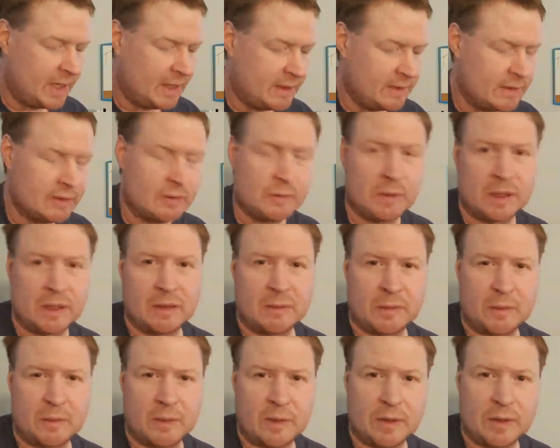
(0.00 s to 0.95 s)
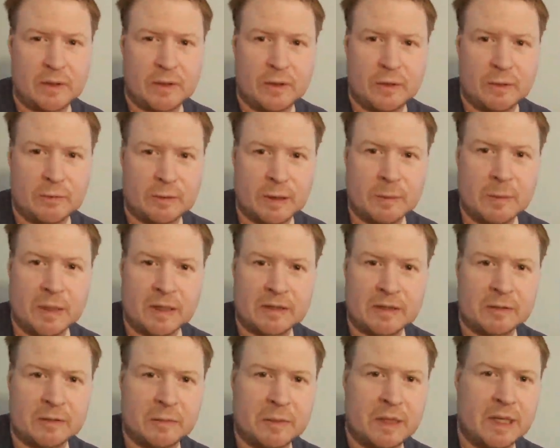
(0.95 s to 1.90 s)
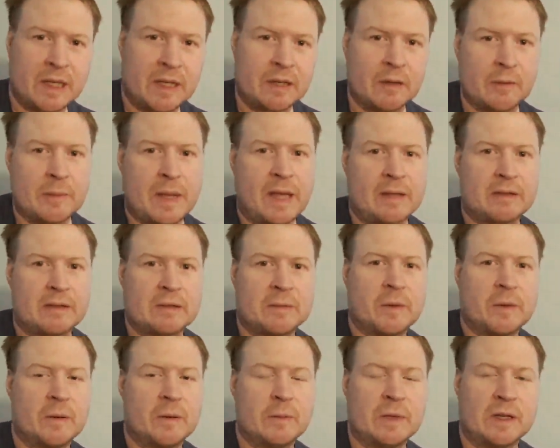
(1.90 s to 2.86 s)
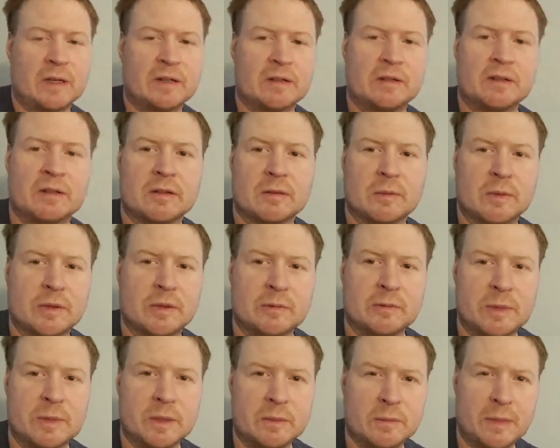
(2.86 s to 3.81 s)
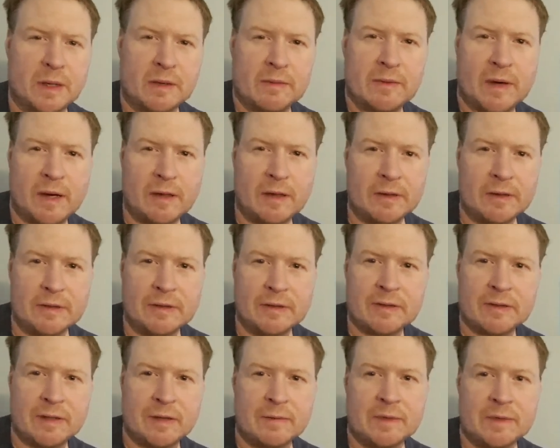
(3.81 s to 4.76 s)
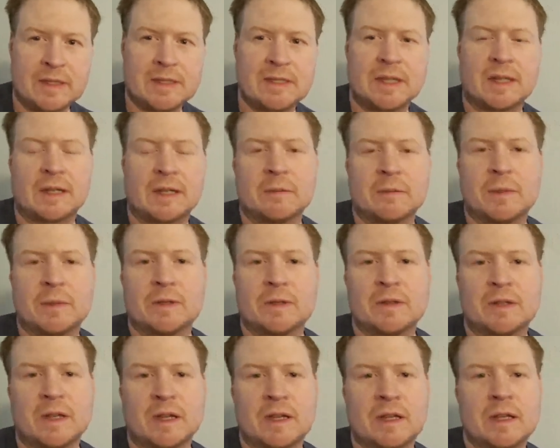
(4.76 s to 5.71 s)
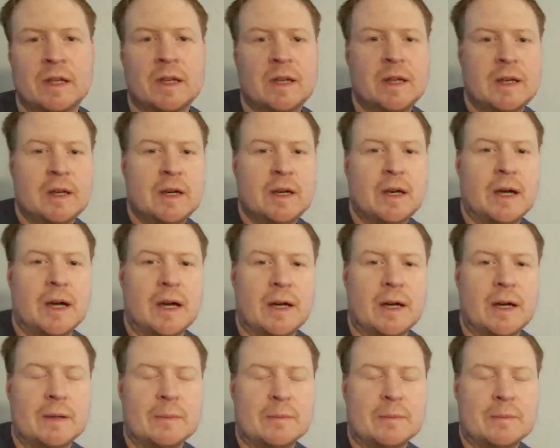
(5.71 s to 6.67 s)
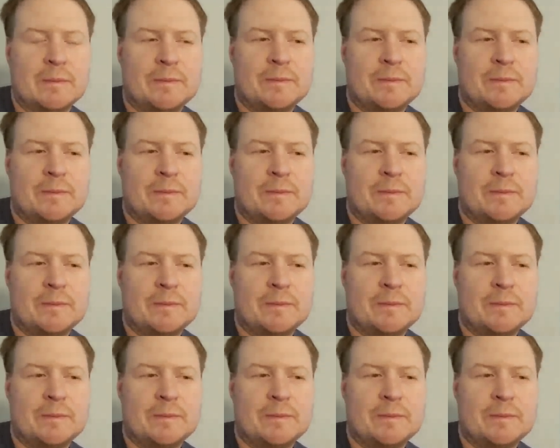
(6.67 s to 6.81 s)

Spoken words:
This week I'm going to do the remix of Playing a Little Basketball, because this would have been my father's 72nd birthday. Um,